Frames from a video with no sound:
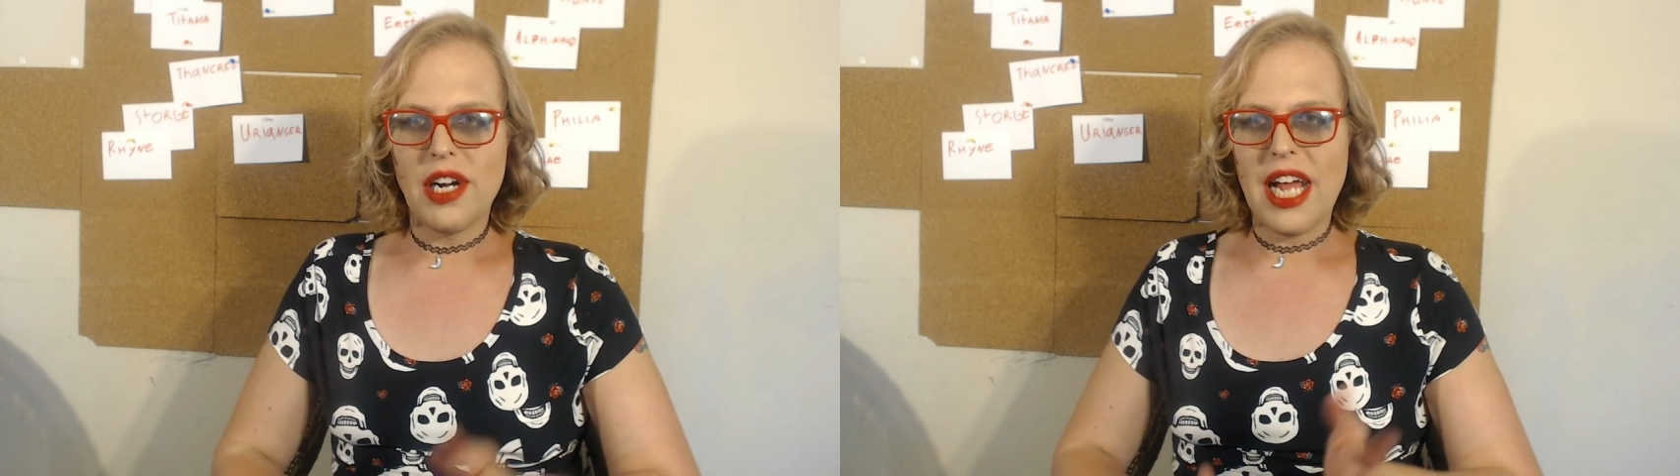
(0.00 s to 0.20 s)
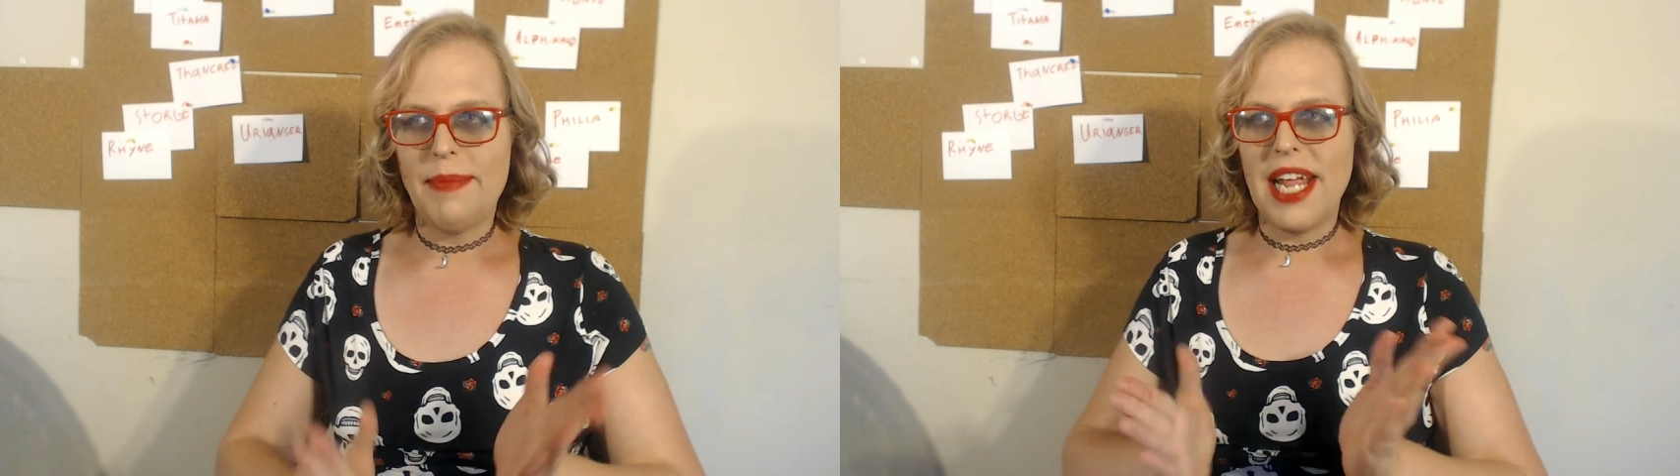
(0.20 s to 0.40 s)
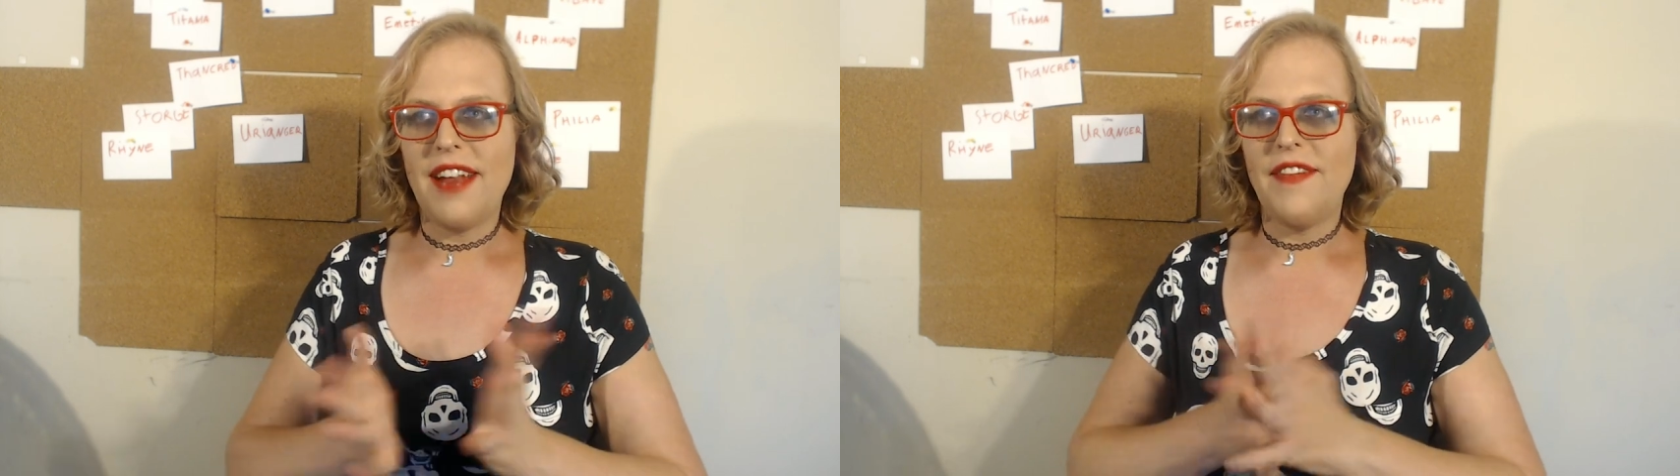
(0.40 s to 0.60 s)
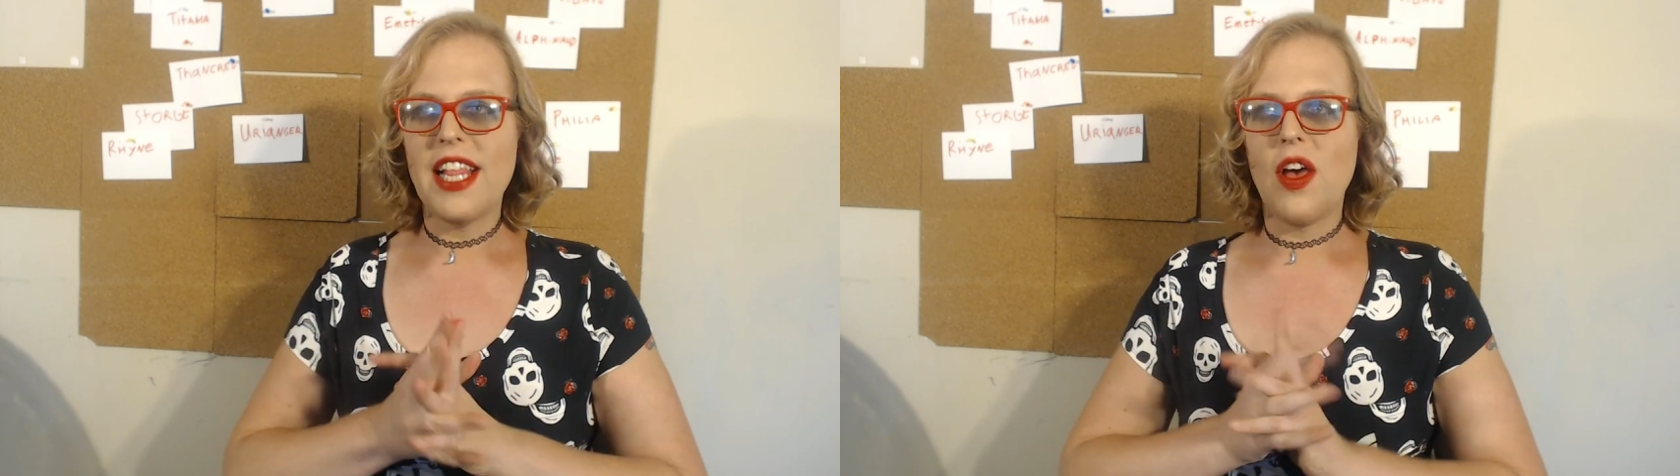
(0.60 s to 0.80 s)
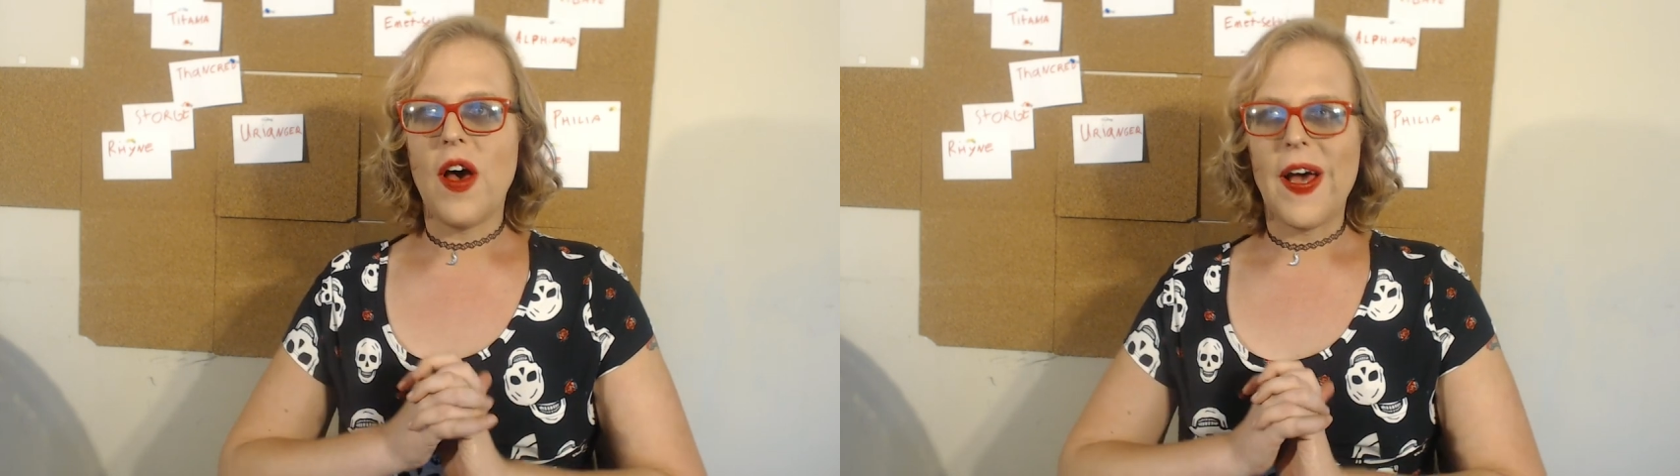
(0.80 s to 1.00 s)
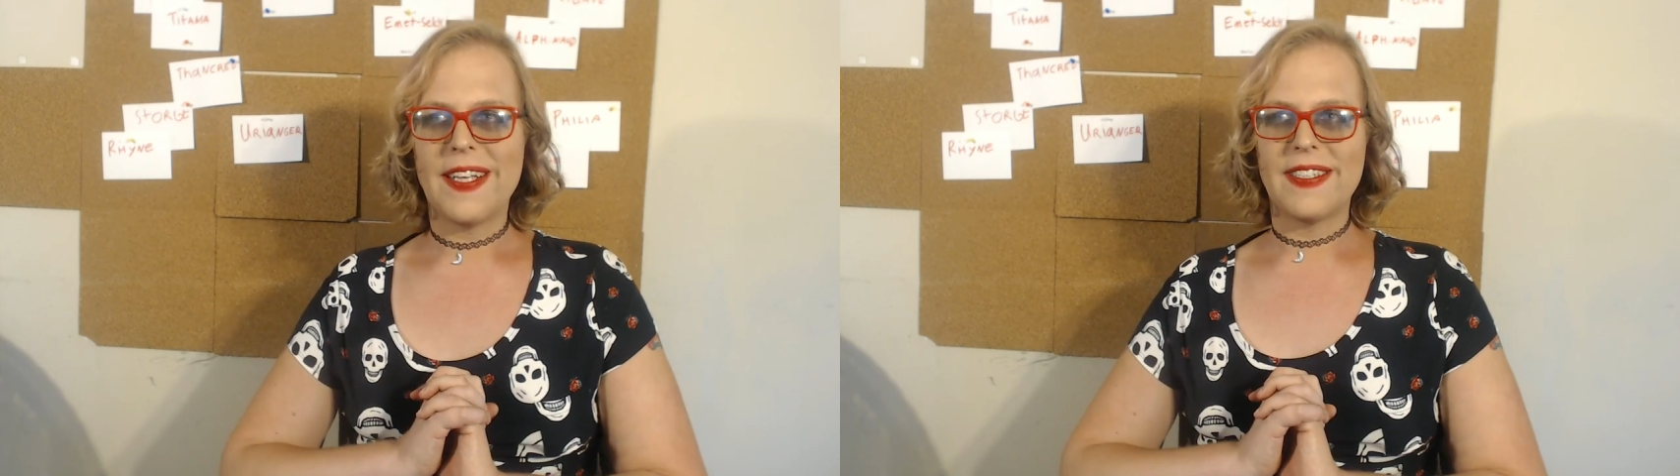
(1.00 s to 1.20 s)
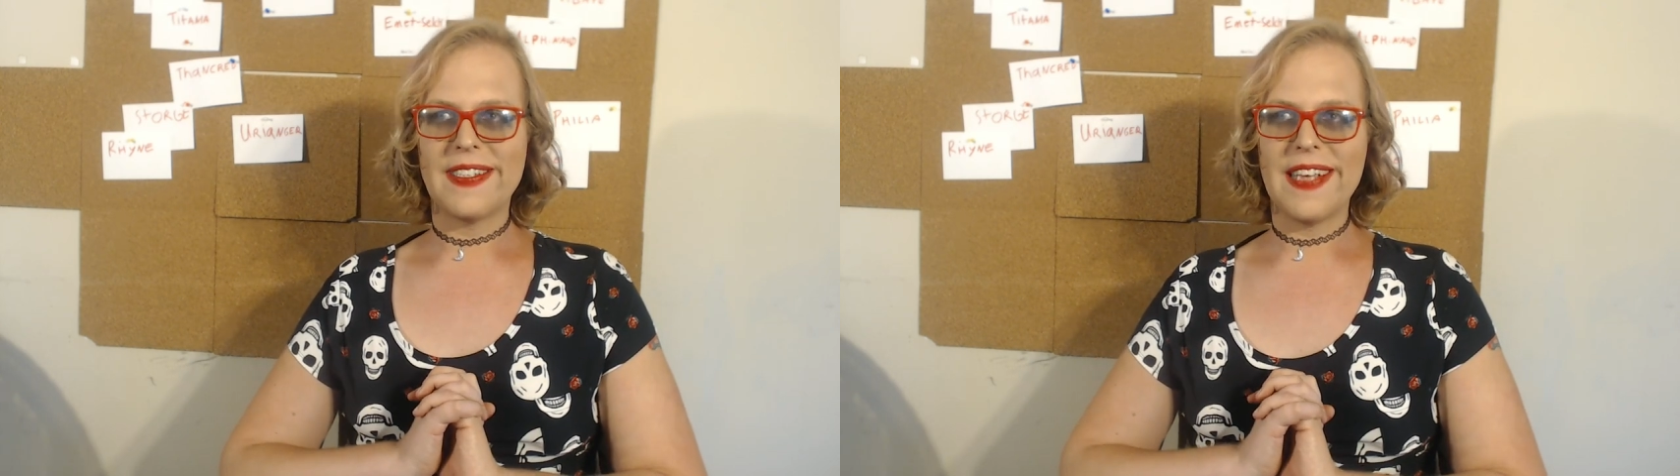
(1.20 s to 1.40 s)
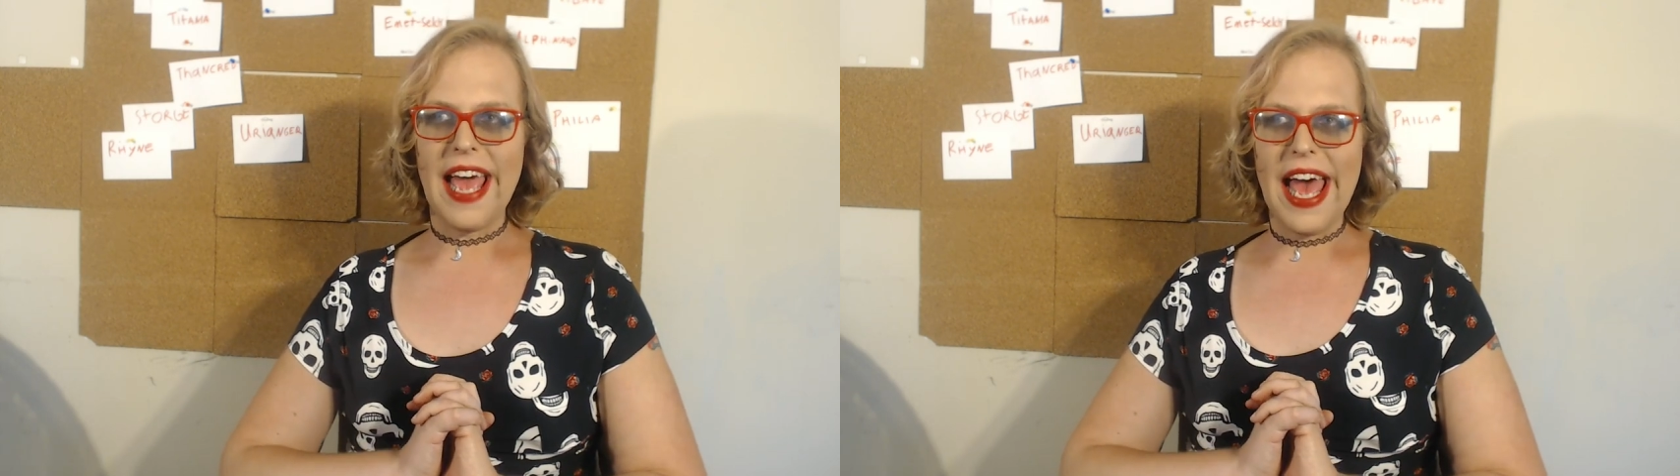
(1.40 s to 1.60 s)
update vlogs.
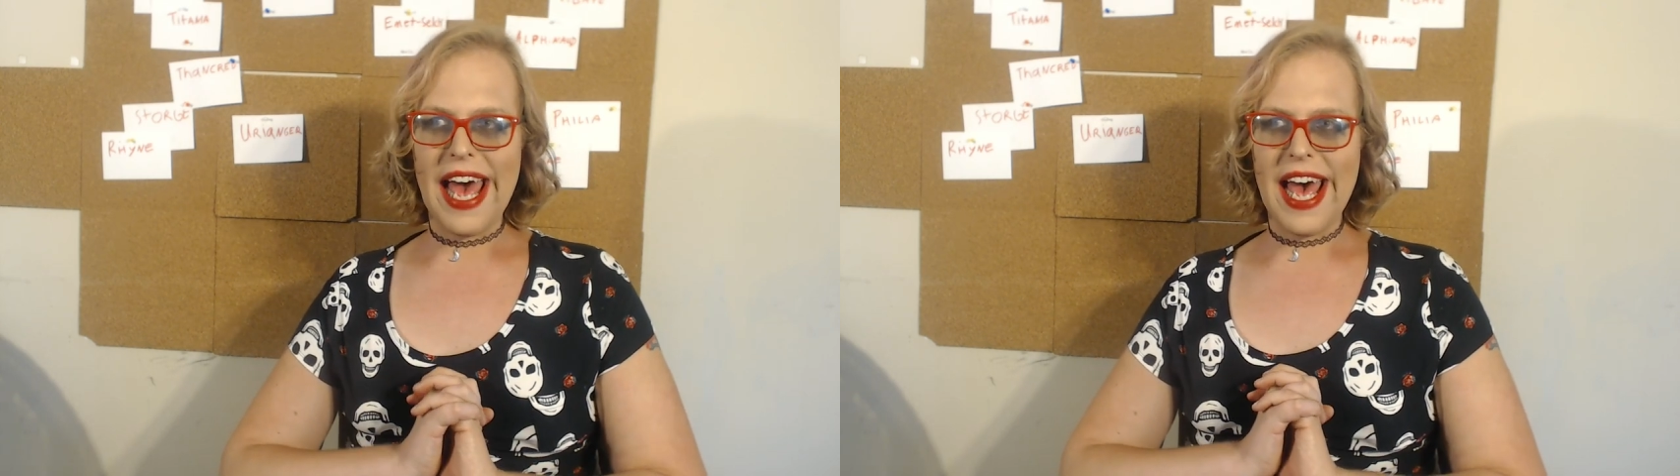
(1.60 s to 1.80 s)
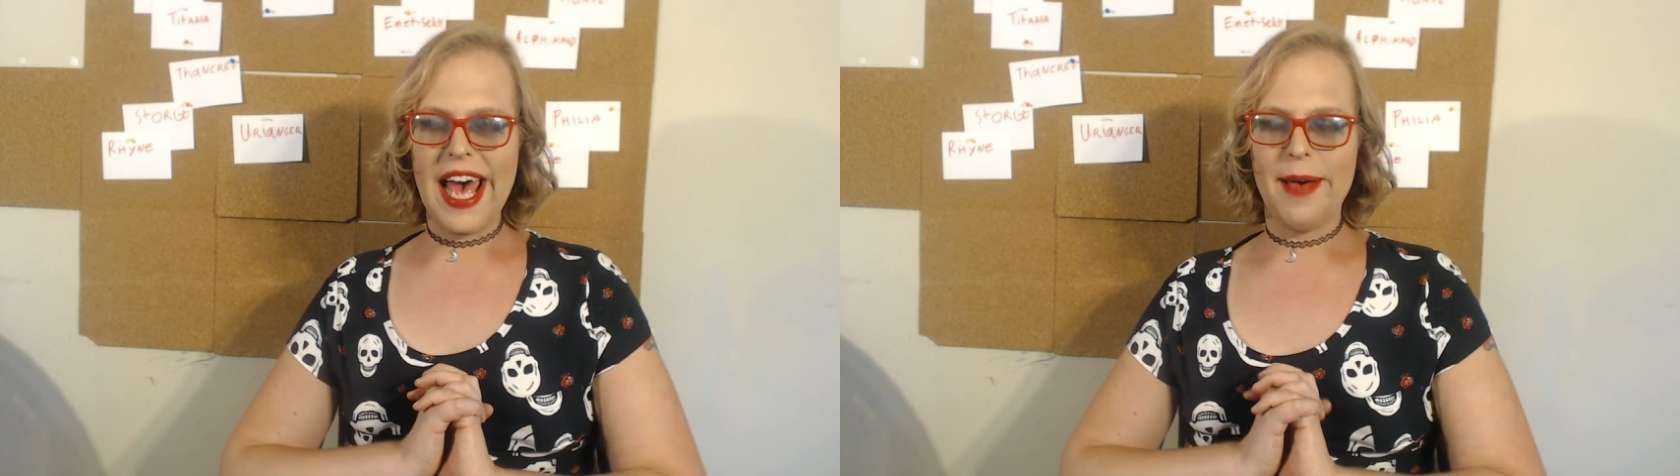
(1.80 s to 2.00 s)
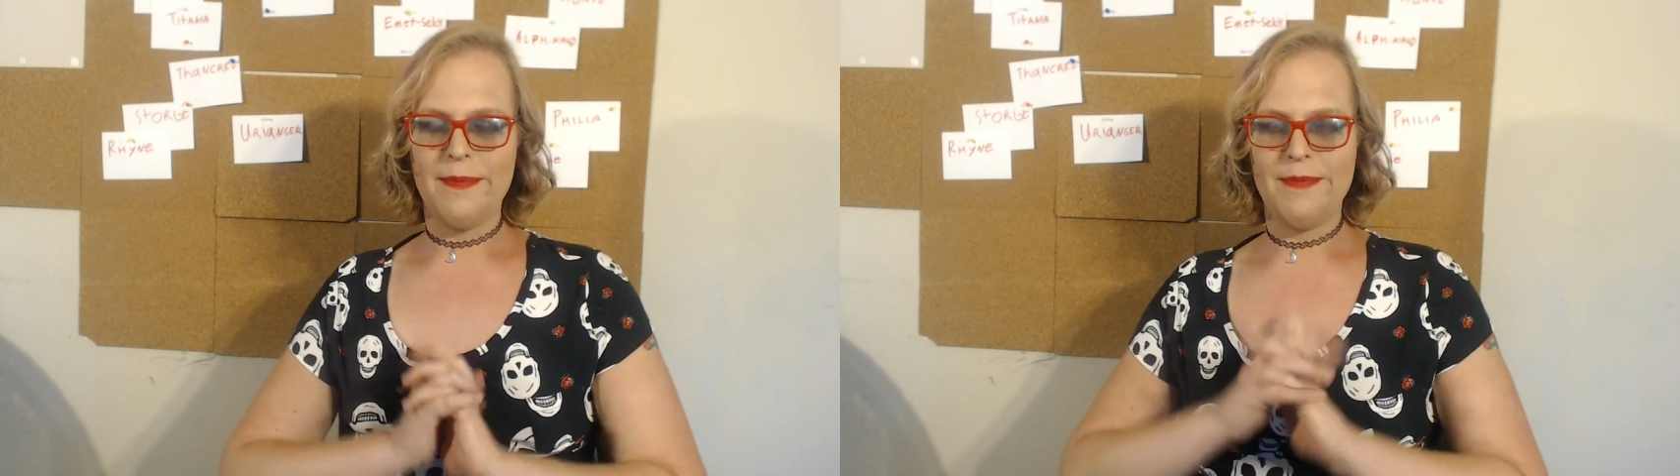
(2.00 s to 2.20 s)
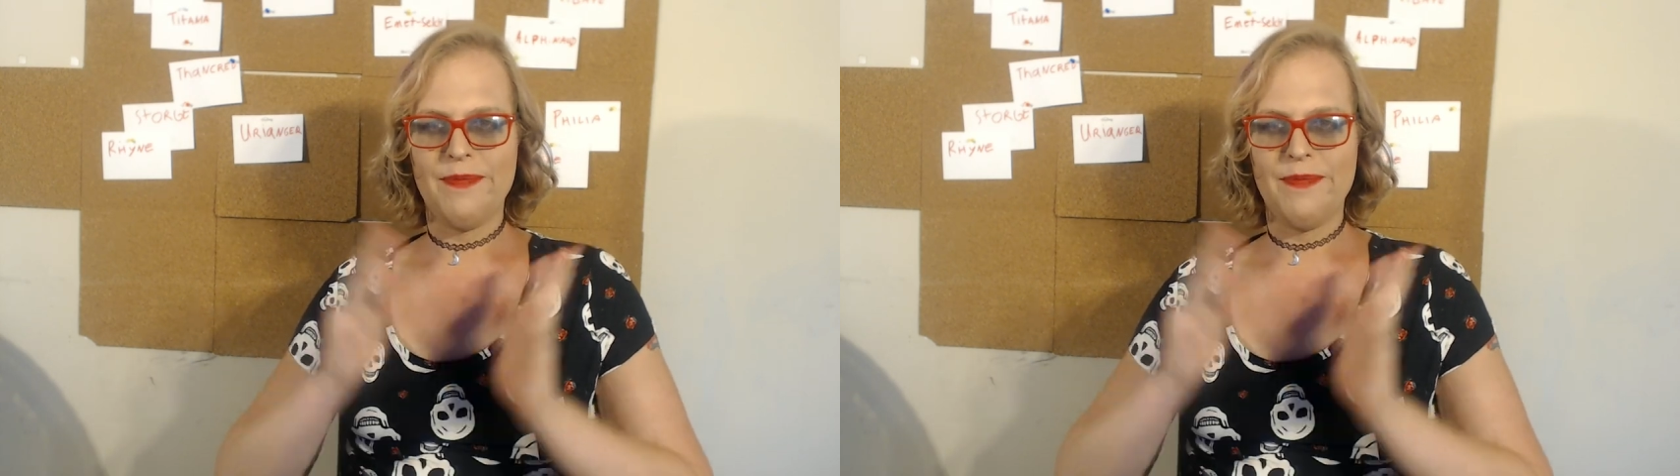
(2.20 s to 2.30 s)
Um,